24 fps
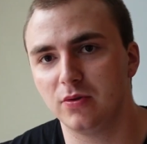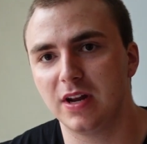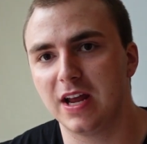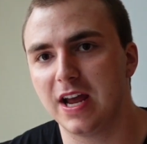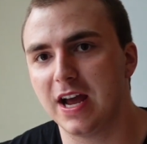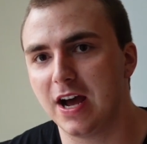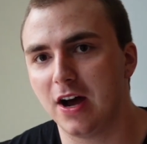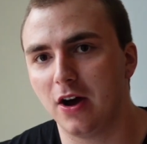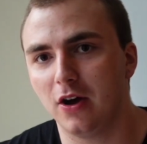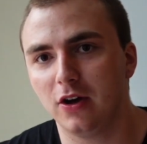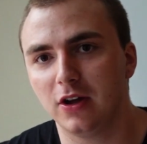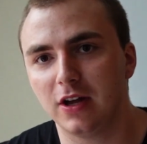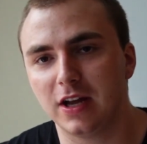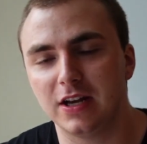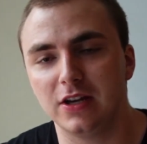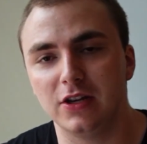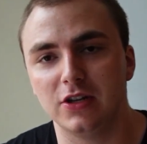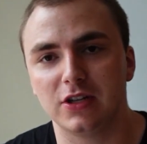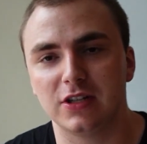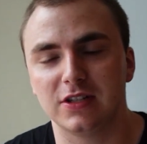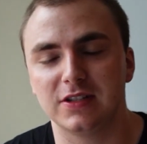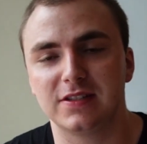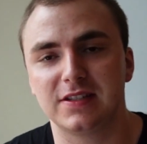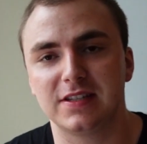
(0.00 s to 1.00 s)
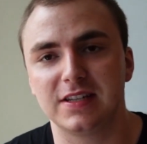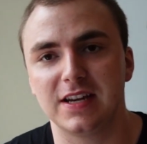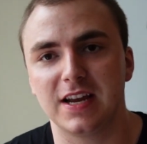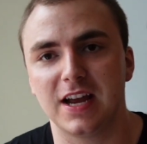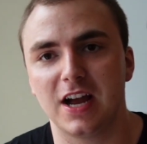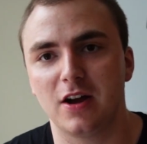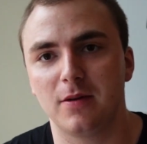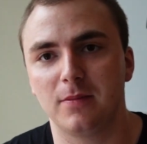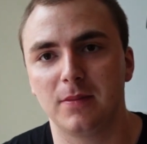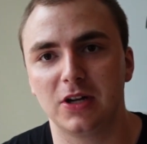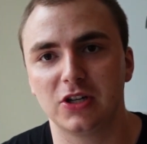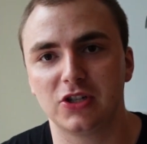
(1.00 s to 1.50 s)
now and you can see
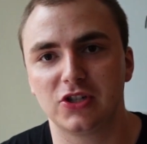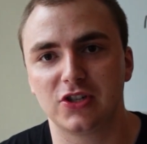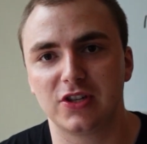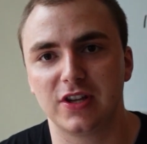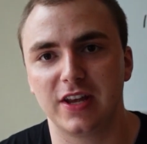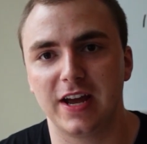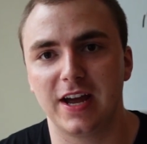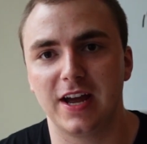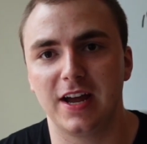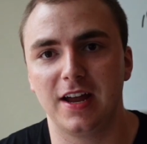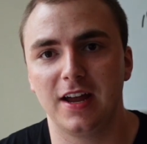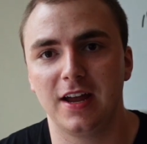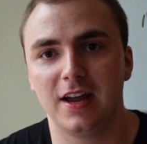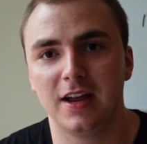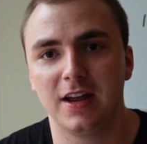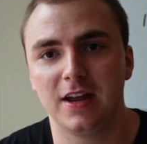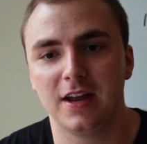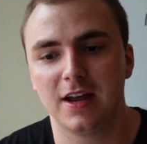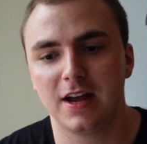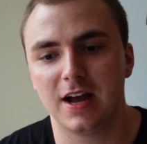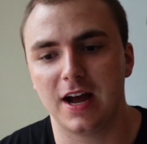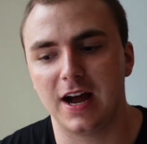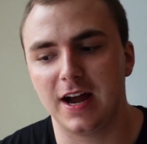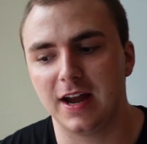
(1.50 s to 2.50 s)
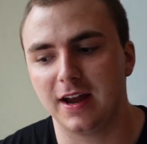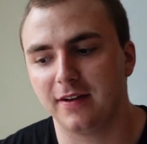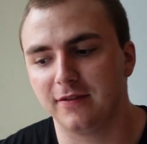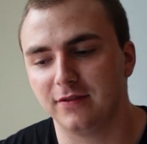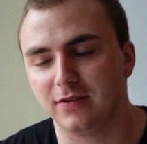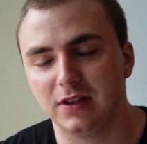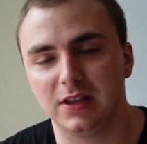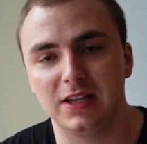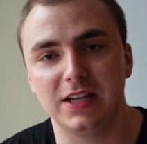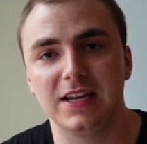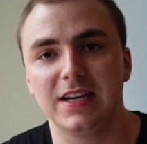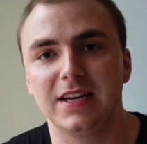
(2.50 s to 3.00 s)
how much that I
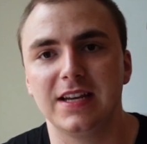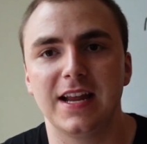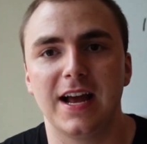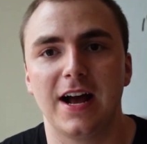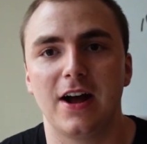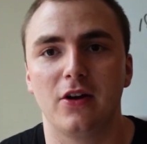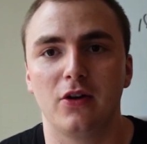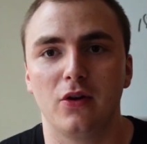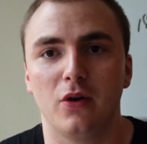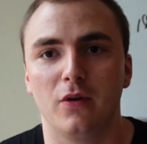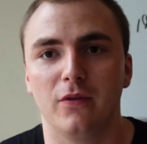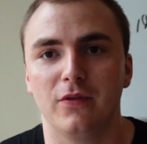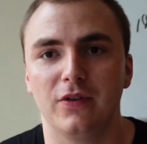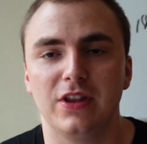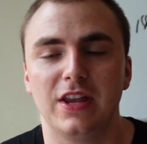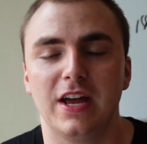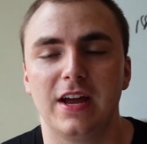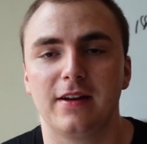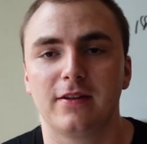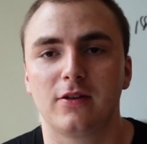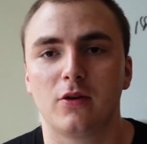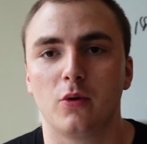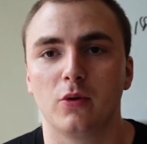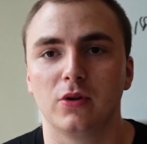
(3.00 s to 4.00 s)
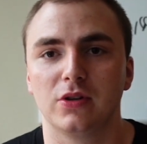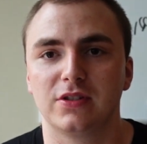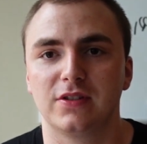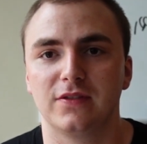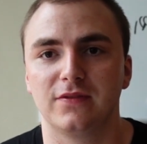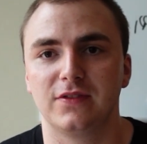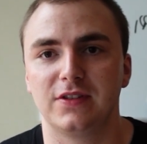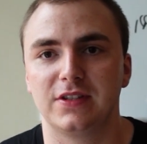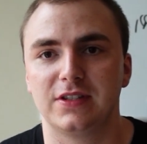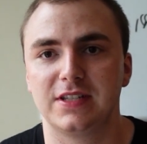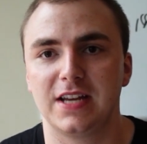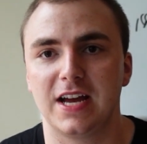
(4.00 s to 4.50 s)
have leaned out over that course
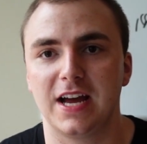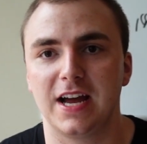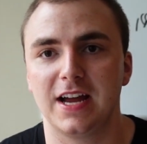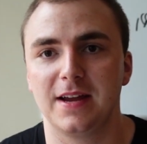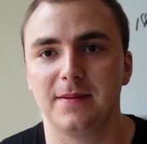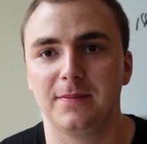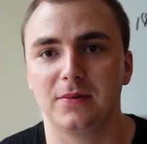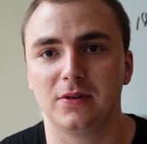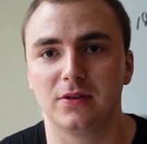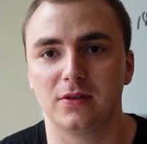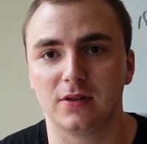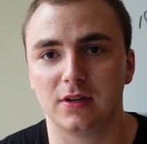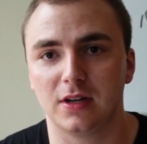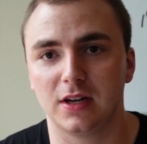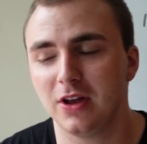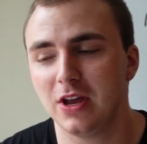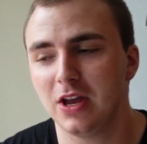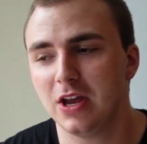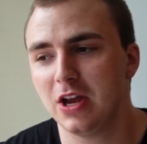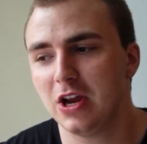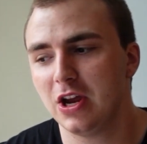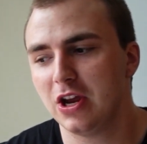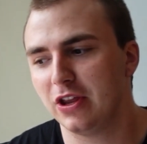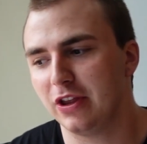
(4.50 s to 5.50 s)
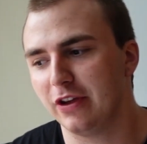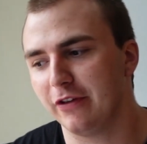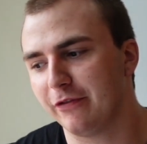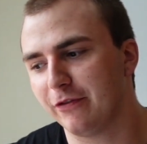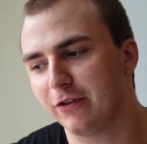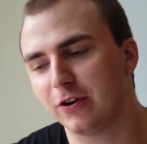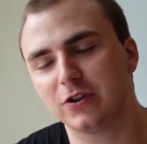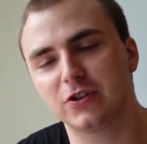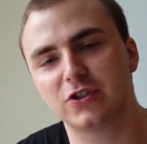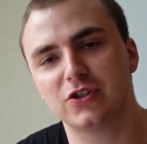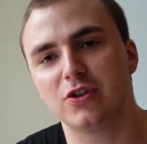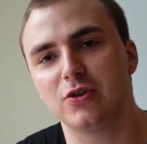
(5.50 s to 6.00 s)
of time. The
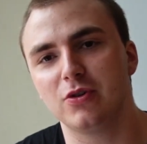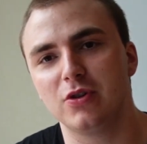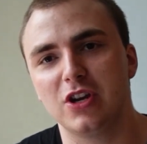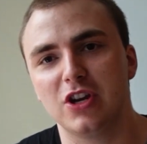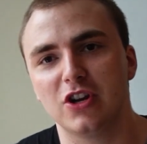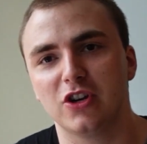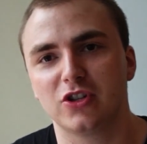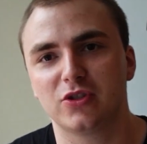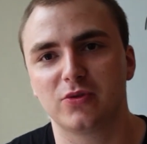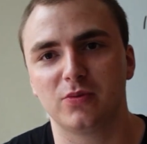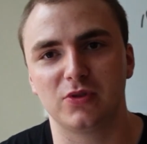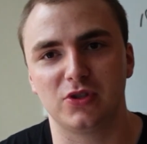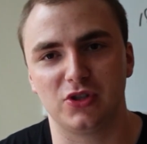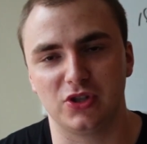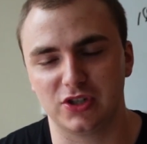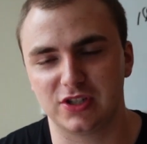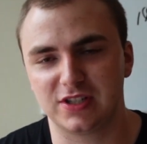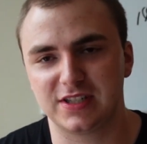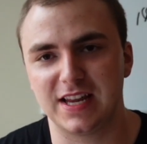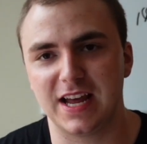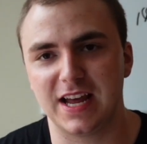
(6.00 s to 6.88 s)
first two years was just